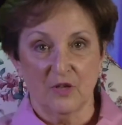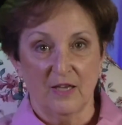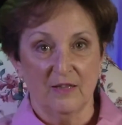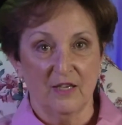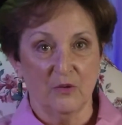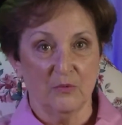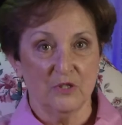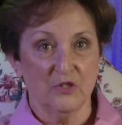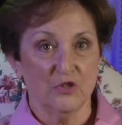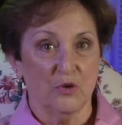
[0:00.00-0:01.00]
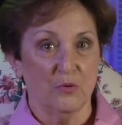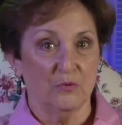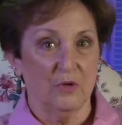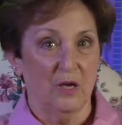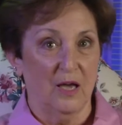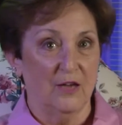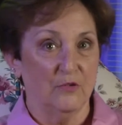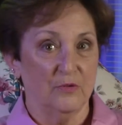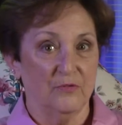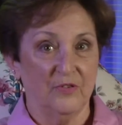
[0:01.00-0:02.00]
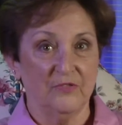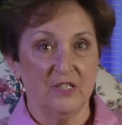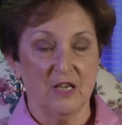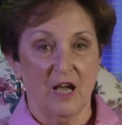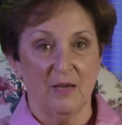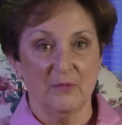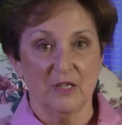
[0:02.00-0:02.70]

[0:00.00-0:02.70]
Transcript: I think it was shown 150 times